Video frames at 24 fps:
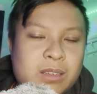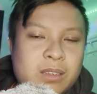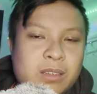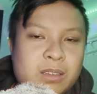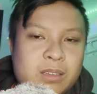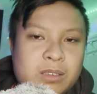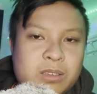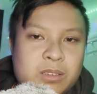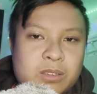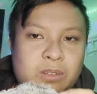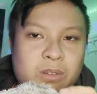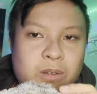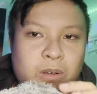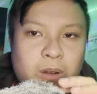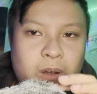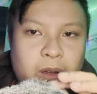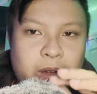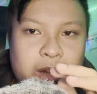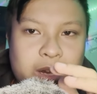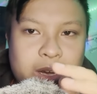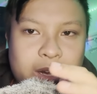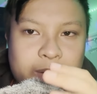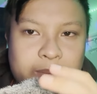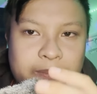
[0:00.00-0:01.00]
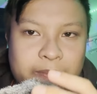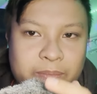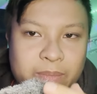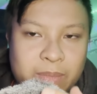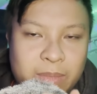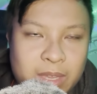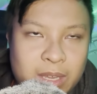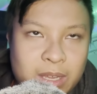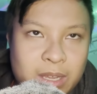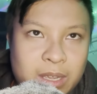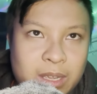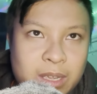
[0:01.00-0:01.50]
story,
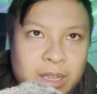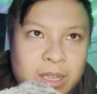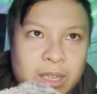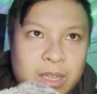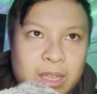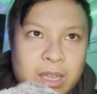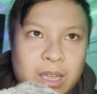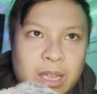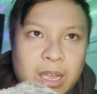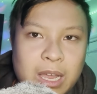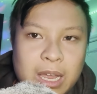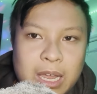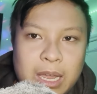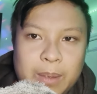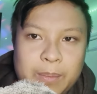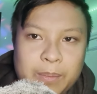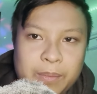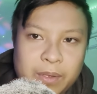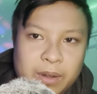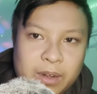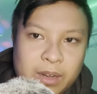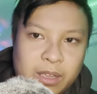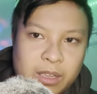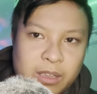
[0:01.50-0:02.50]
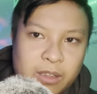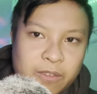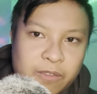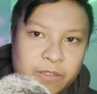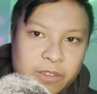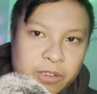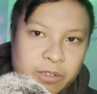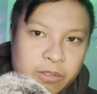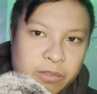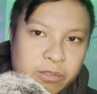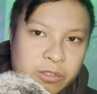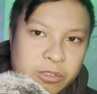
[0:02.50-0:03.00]
I'm gonna give
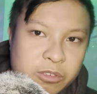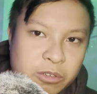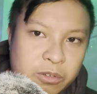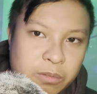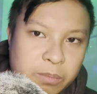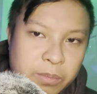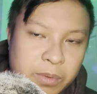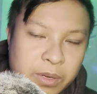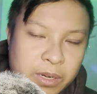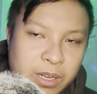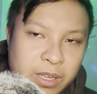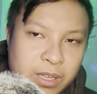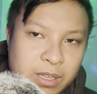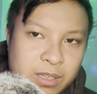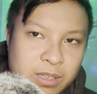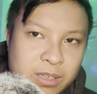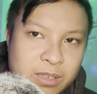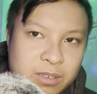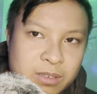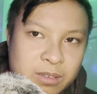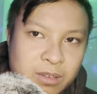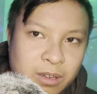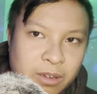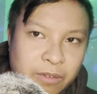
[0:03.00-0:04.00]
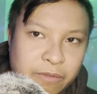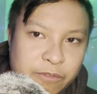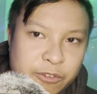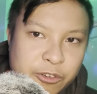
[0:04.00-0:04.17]
you 2 minutes of